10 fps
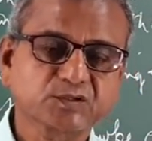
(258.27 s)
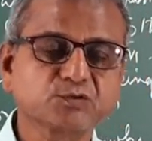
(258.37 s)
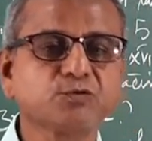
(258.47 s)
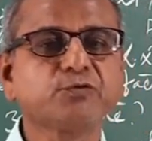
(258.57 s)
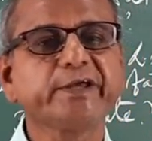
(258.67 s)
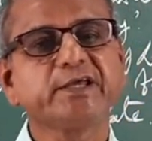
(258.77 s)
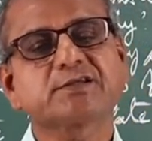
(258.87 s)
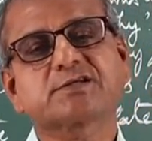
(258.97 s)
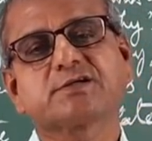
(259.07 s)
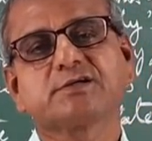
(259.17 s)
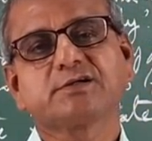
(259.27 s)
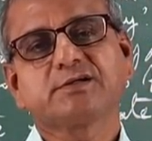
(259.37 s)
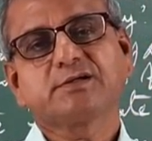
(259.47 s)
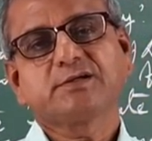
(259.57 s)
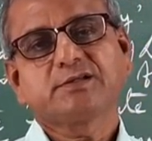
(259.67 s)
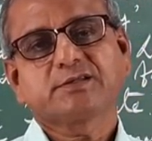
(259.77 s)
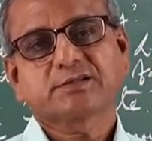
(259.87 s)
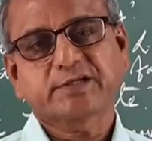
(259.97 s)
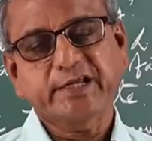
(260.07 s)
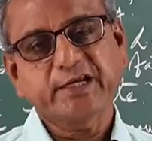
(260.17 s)
to which
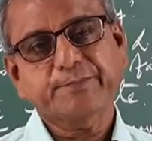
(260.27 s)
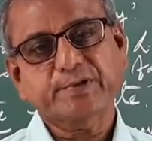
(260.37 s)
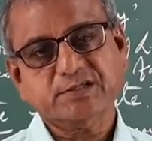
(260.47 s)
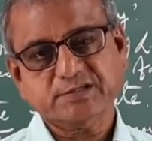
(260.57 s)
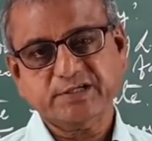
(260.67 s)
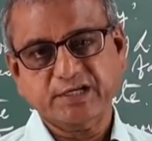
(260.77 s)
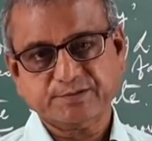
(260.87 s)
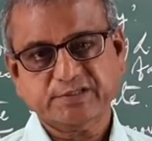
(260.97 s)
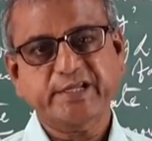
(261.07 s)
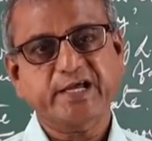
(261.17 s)
three representatives of